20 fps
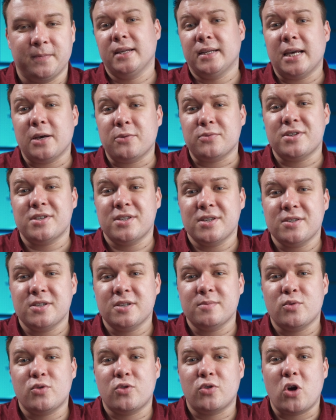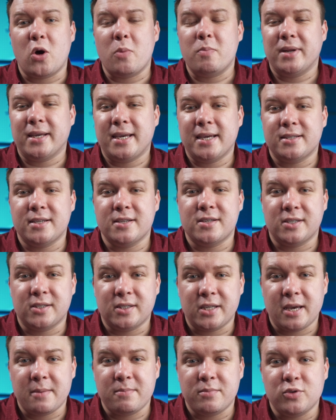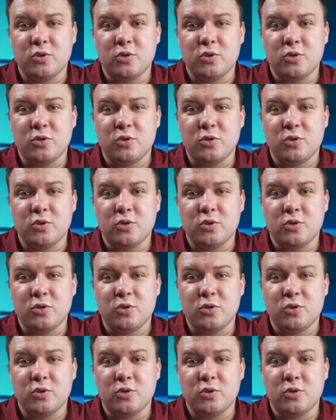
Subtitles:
Now, this is a more complicated step.